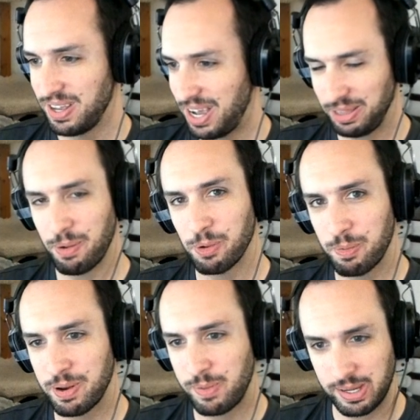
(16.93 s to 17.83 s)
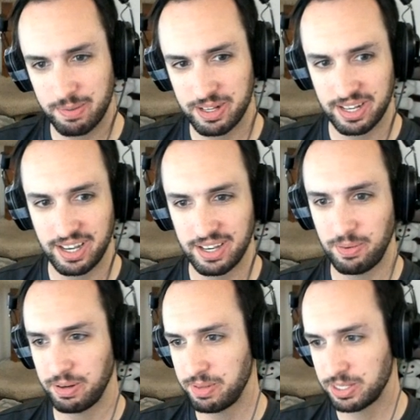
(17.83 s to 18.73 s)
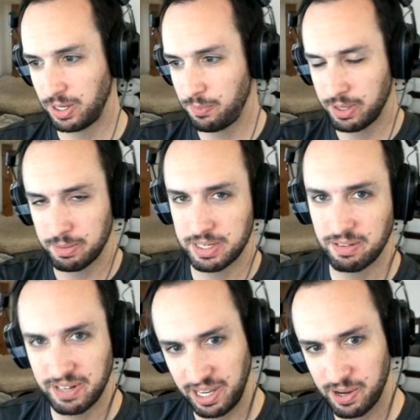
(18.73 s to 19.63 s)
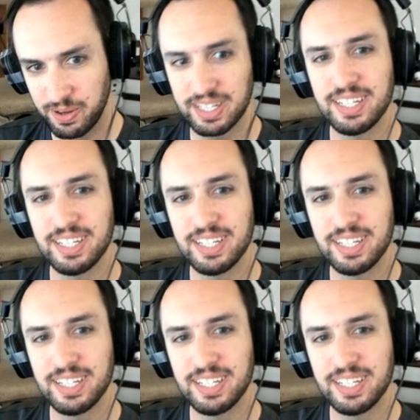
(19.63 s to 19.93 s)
hello Ruben, welcome to the welcome to the stream, welcome to the video.